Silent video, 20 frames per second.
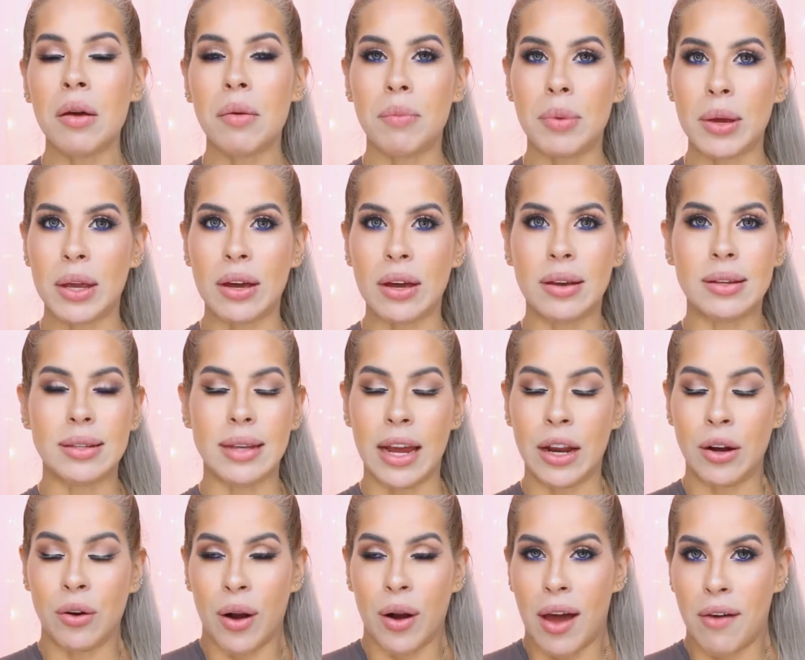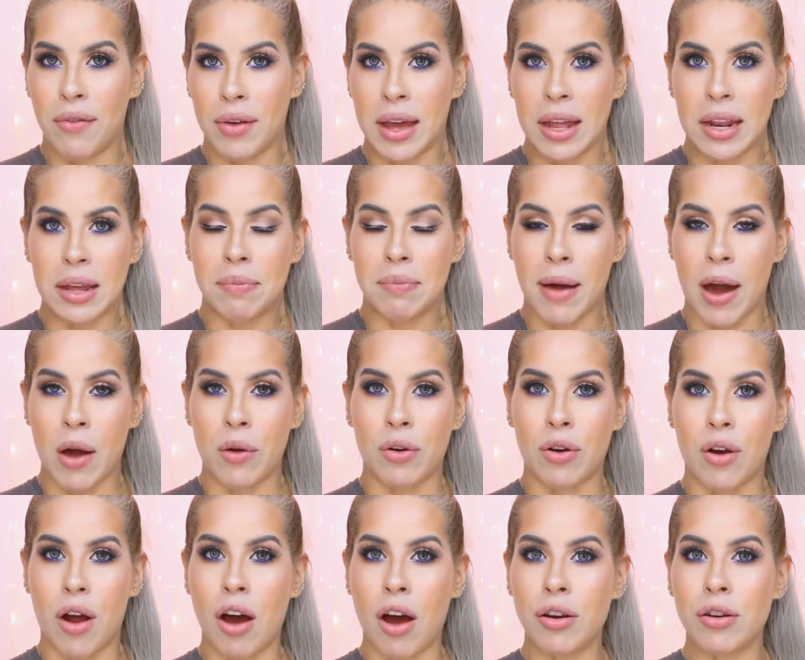because I don't have any
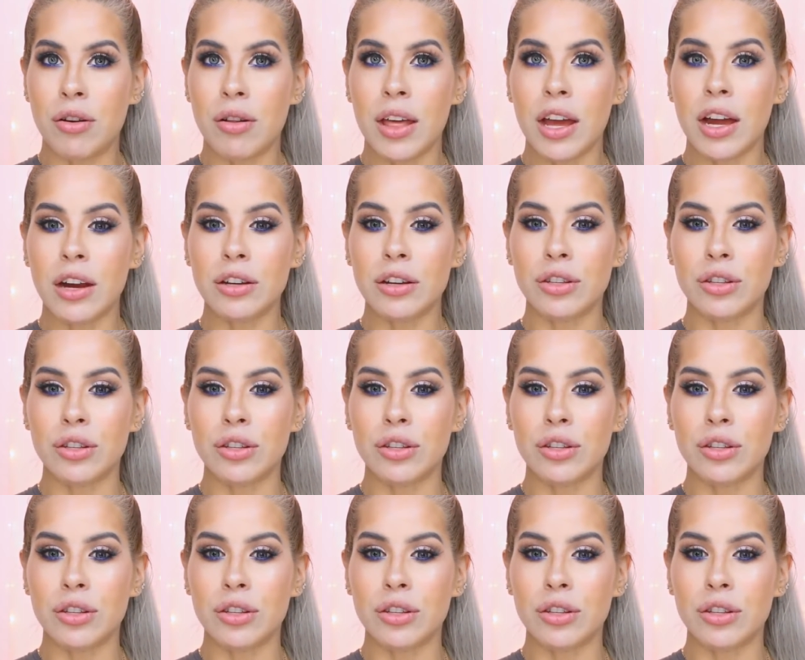powder under there.